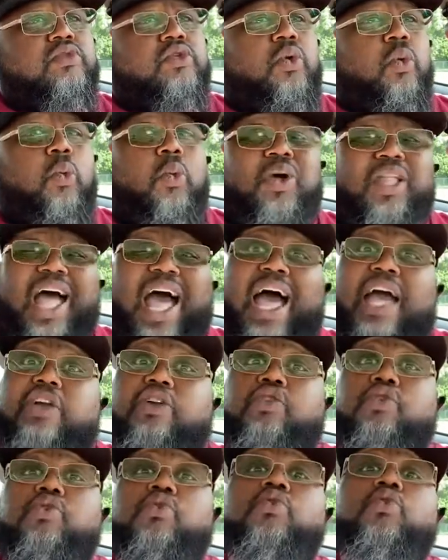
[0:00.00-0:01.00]
what I
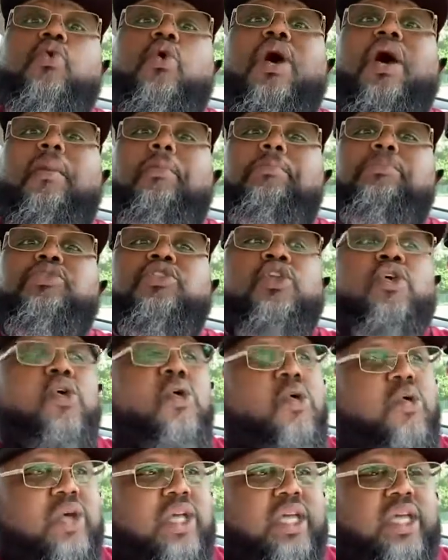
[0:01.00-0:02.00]
grew up
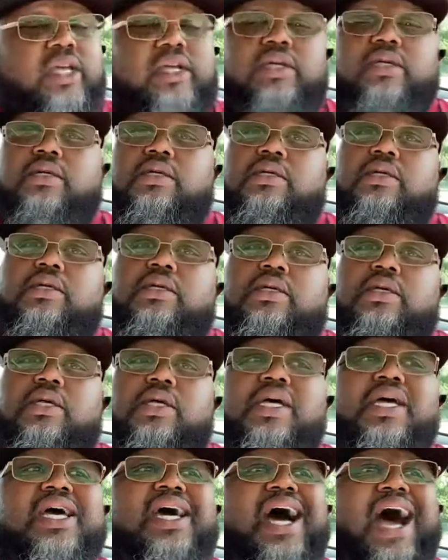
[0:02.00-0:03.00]
knowing,
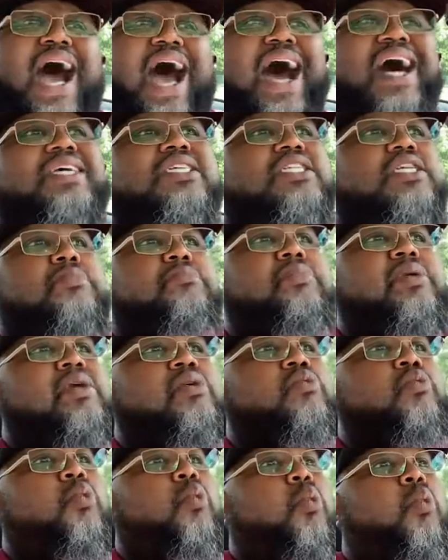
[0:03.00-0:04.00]
I should be
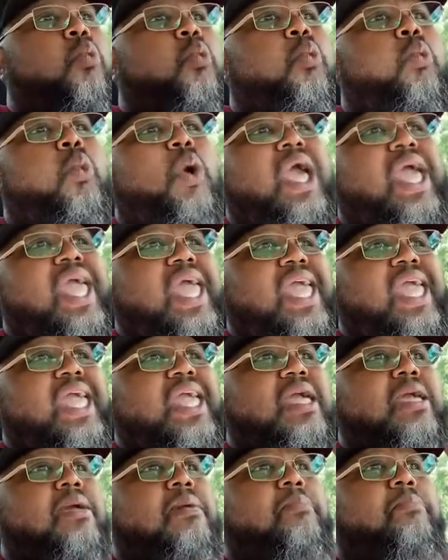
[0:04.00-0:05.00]

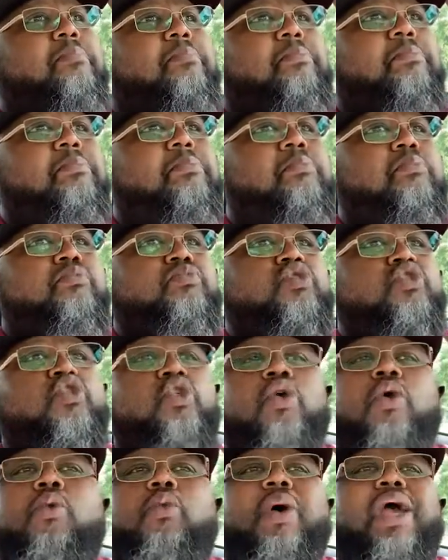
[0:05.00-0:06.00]
doing
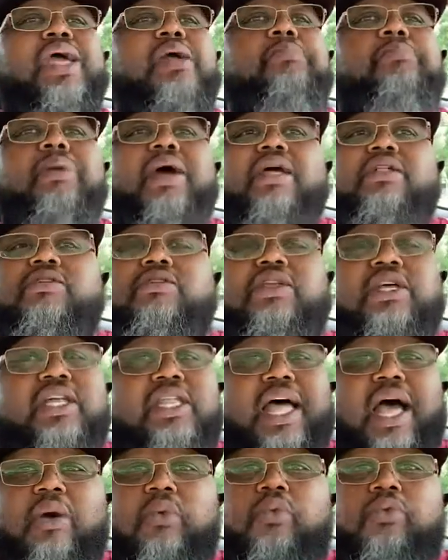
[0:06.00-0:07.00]
way better than
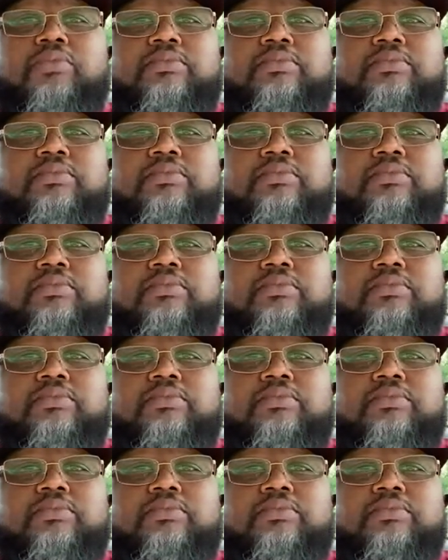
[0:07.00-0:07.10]
I